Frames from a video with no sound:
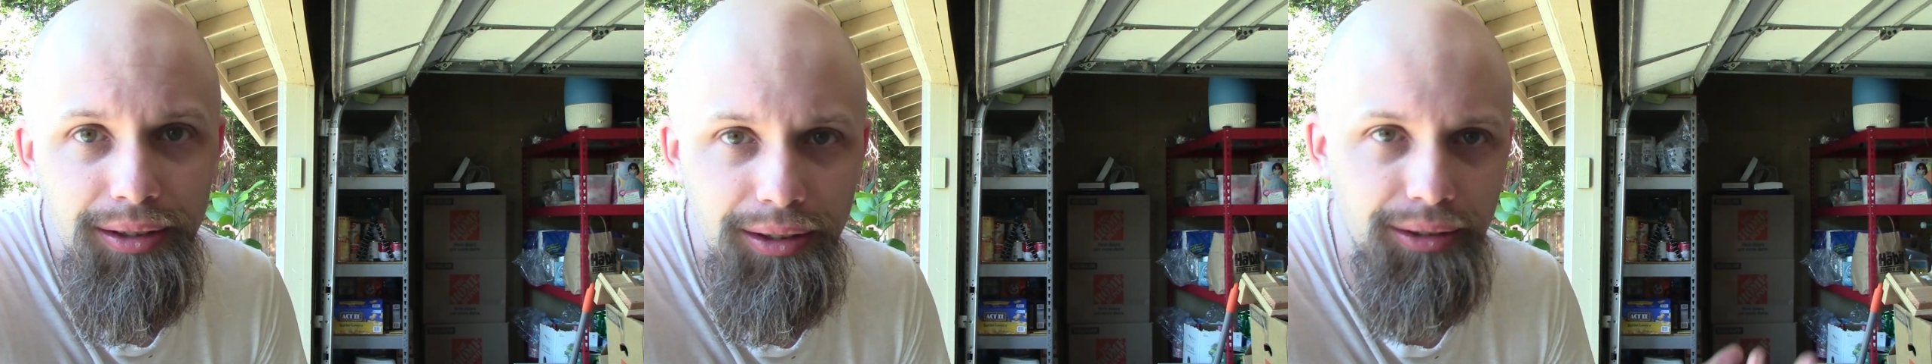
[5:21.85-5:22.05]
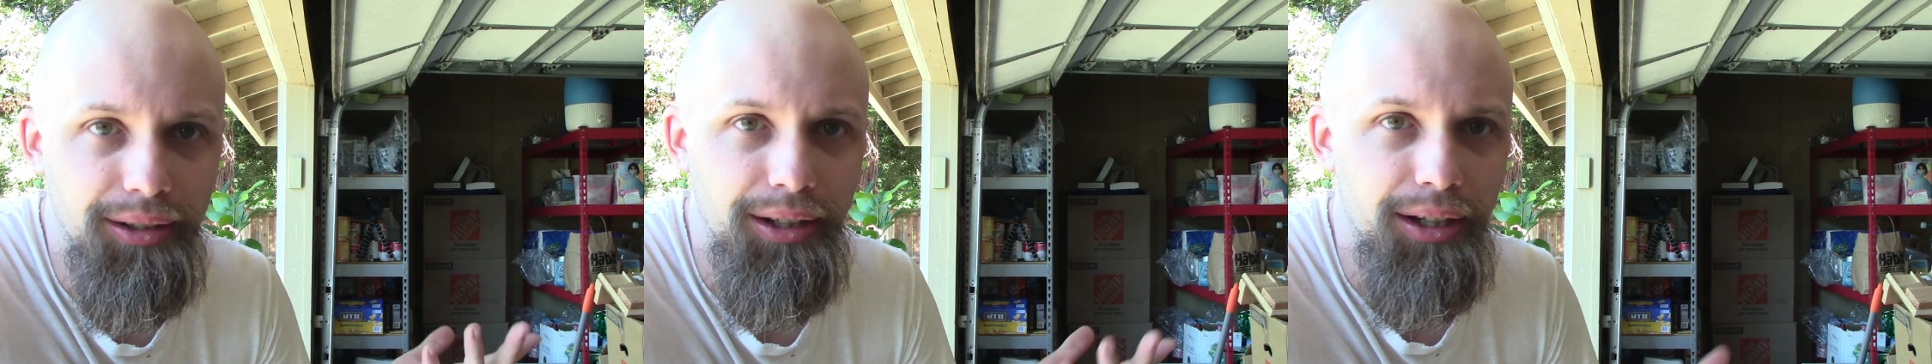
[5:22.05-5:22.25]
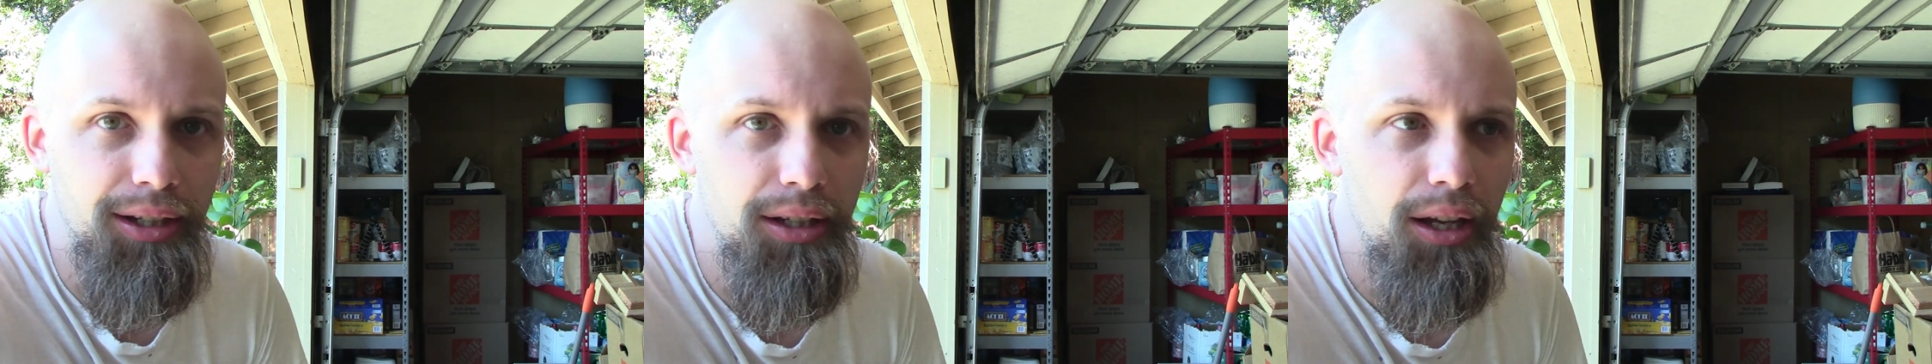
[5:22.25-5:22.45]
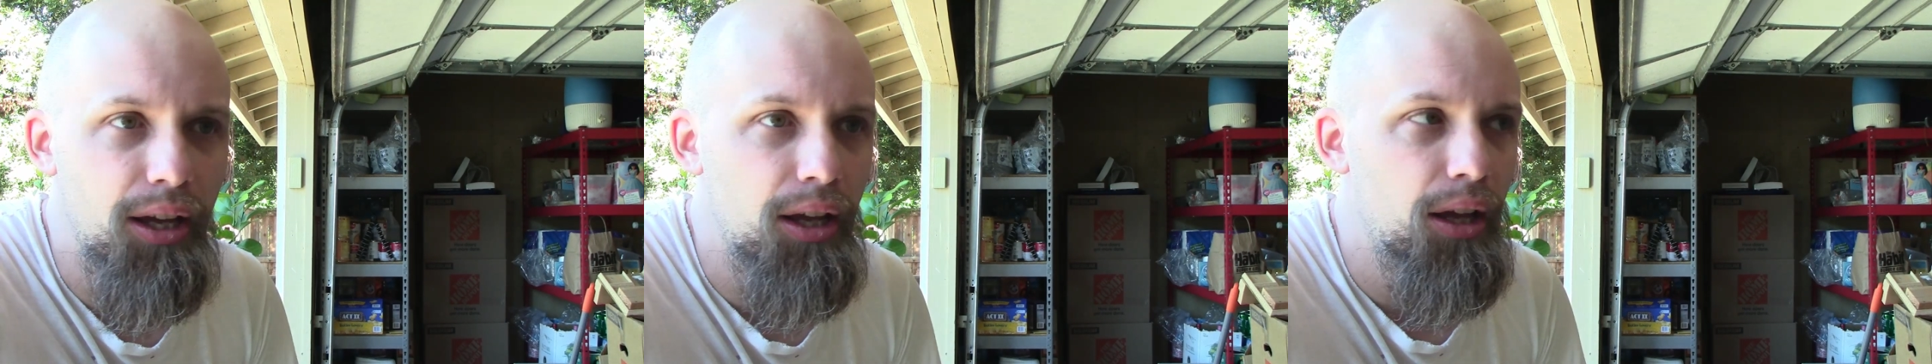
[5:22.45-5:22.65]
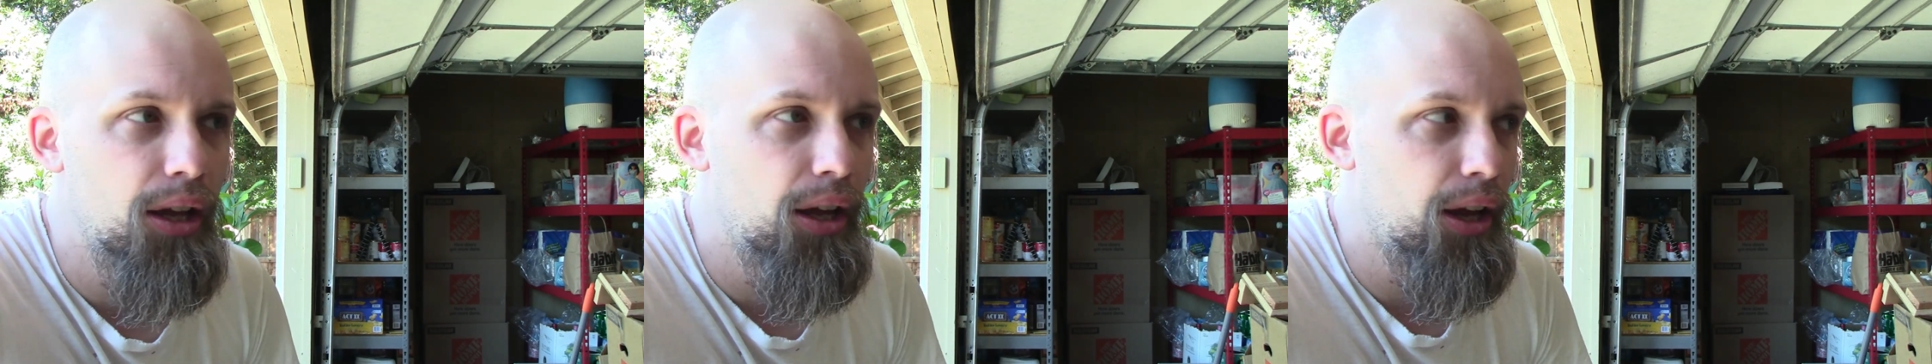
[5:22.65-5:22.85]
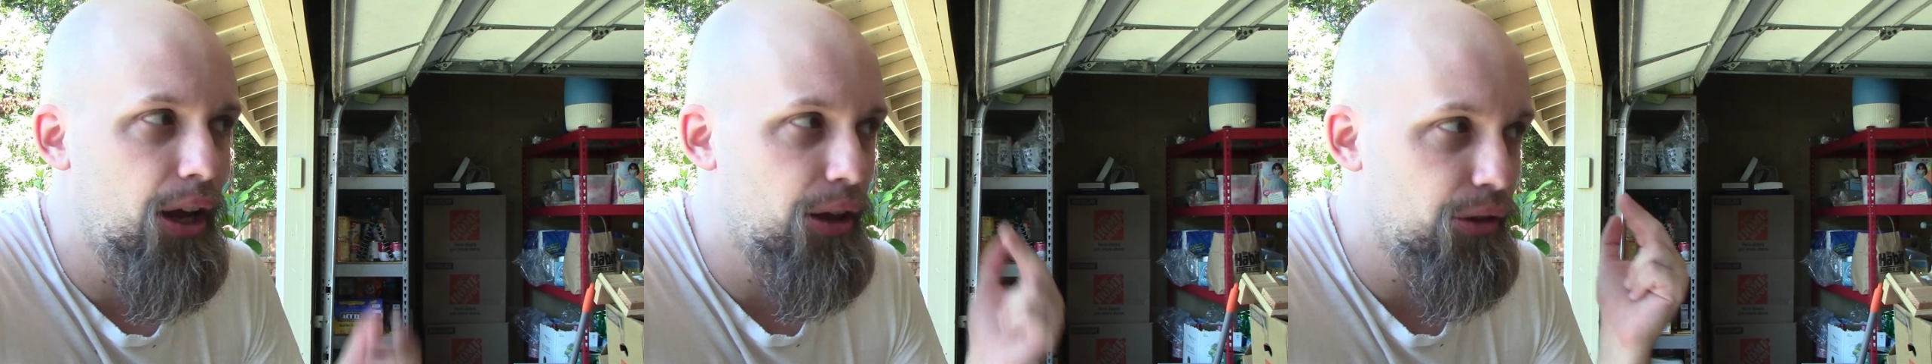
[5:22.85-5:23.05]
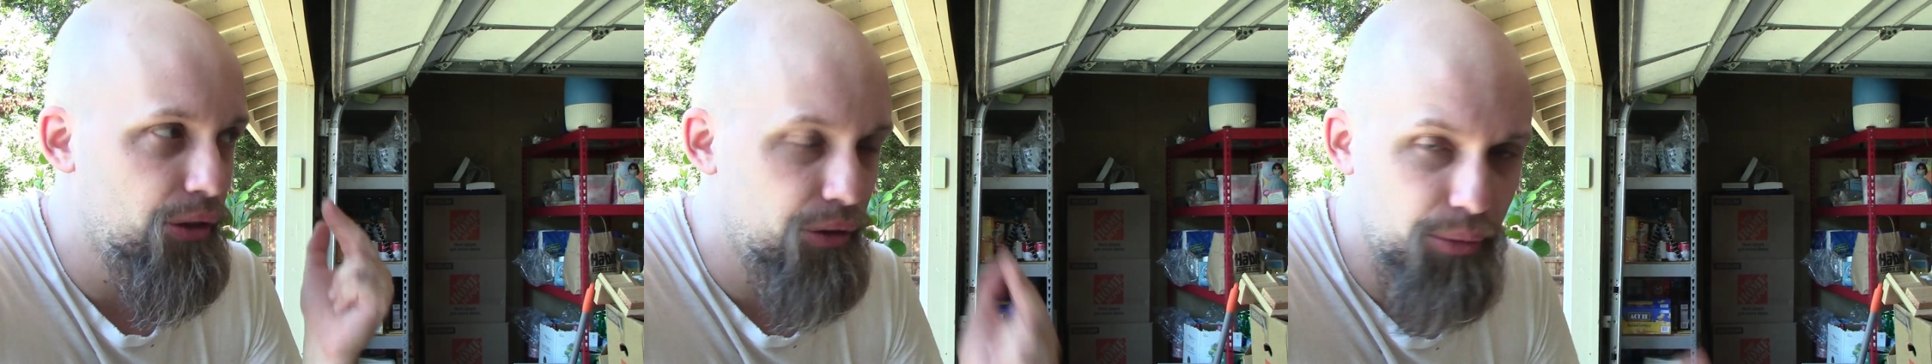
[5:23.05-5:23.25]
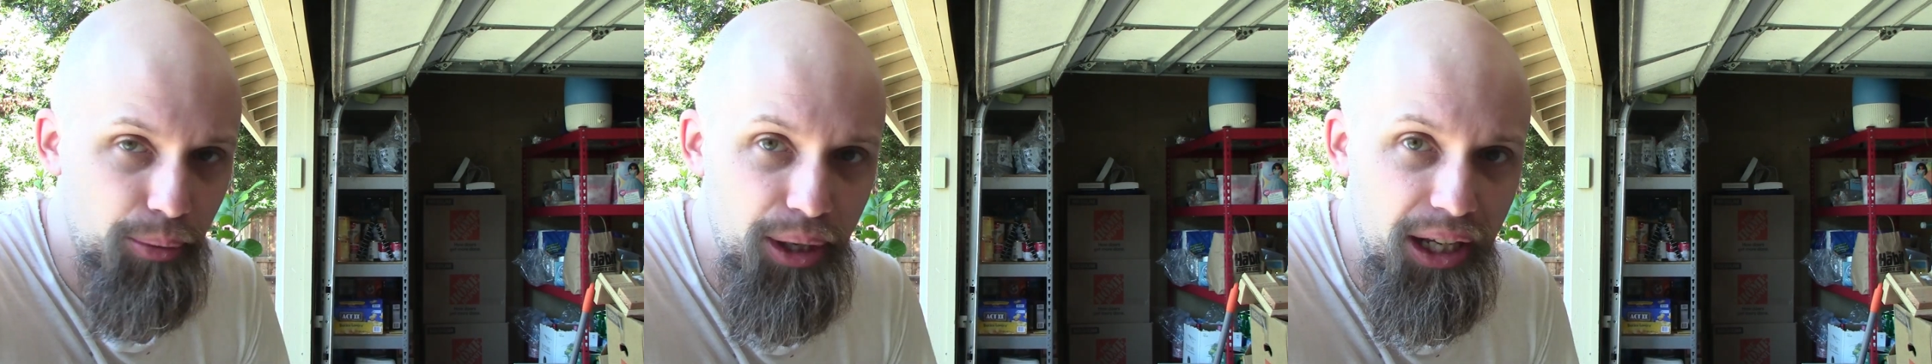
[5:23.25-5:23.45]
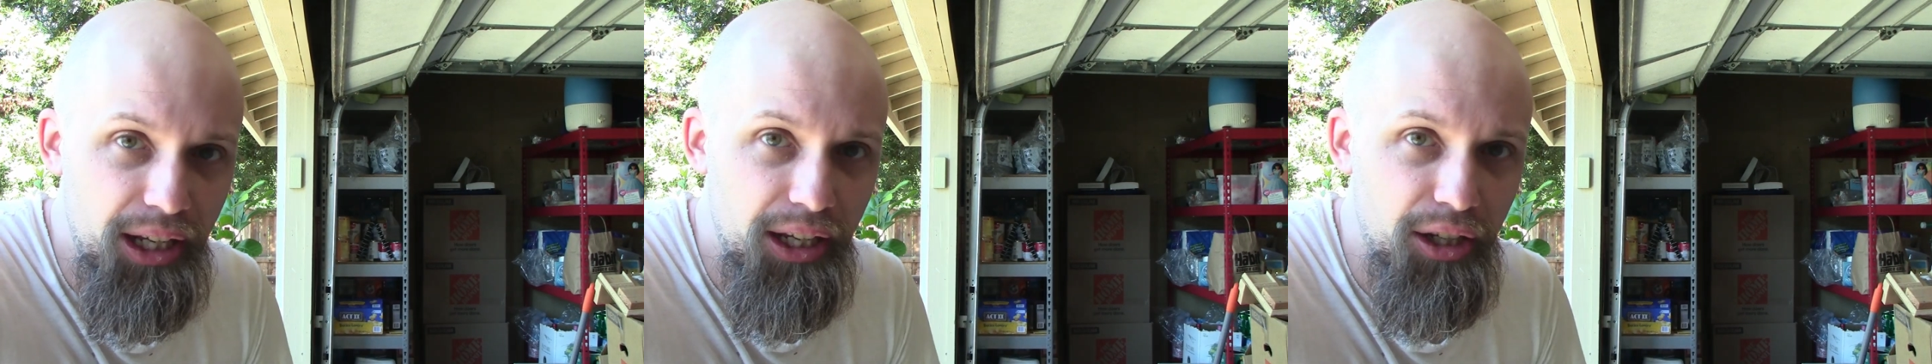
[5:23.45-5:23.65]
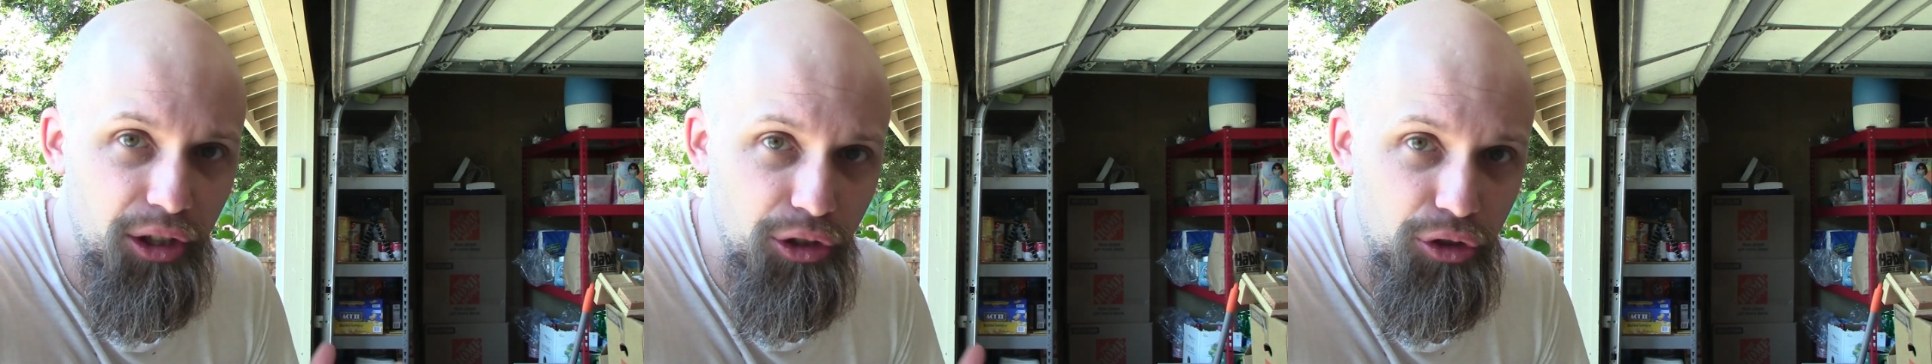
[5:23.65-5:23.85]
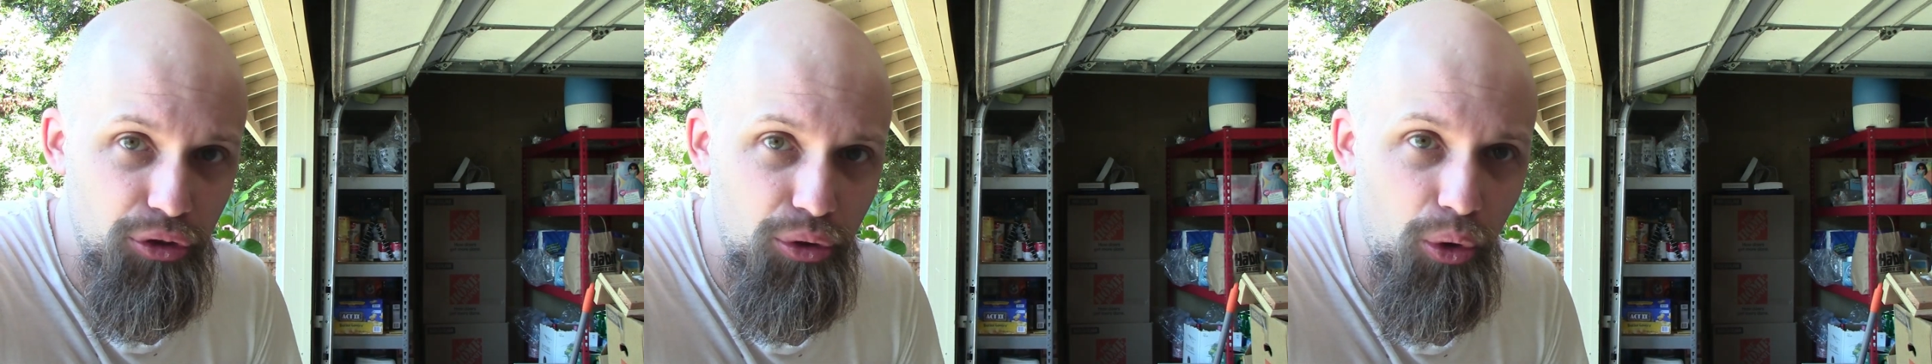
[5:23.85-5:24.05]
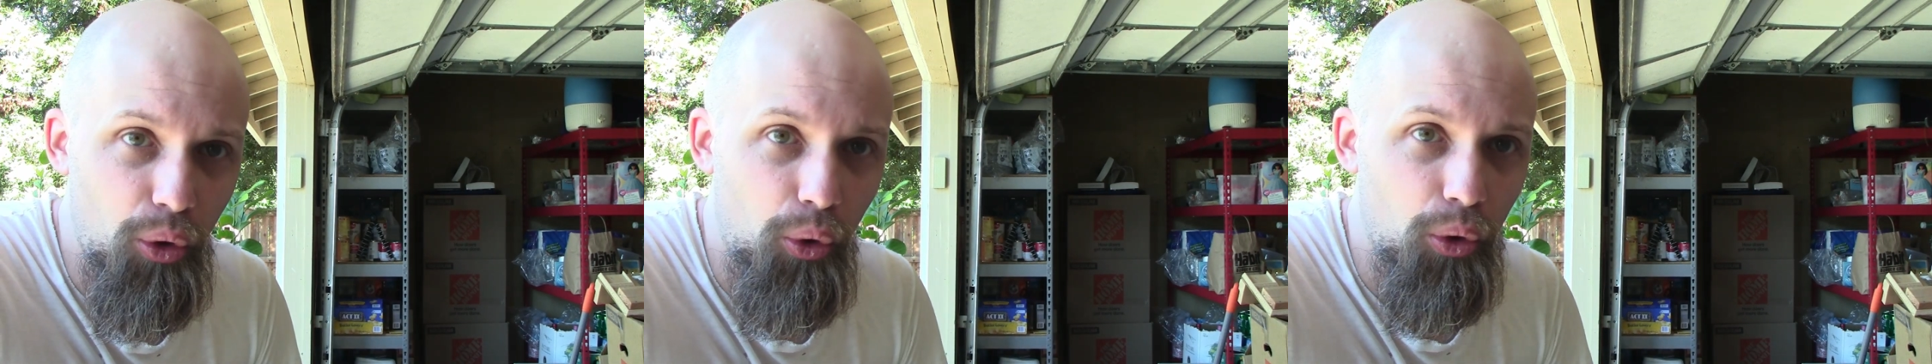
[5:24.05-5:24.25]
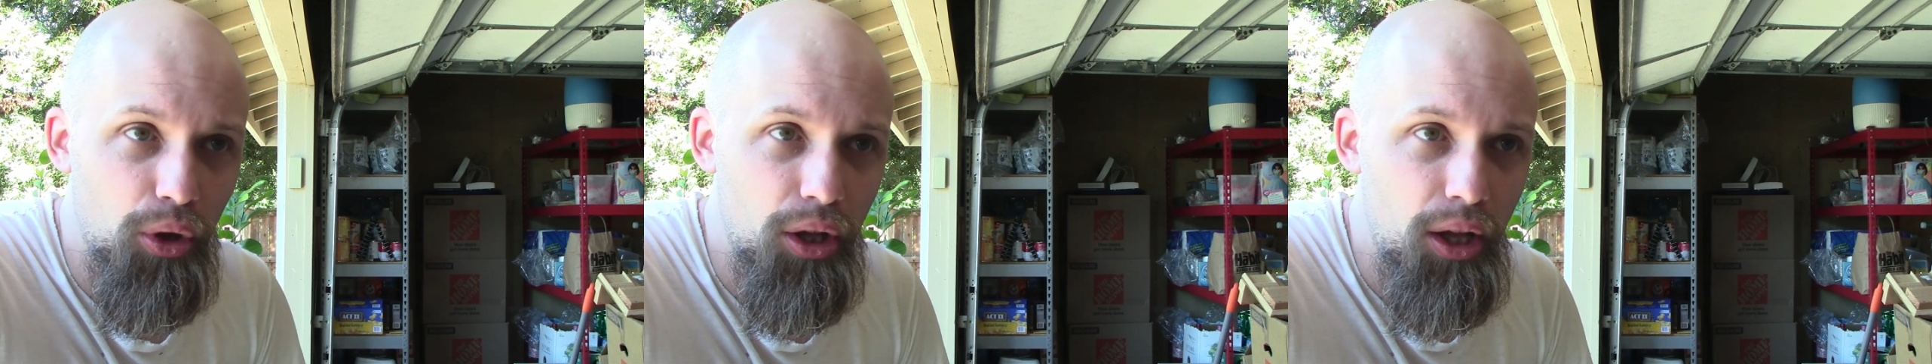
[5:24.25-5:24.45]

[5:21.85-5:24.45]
Okay, and three, control.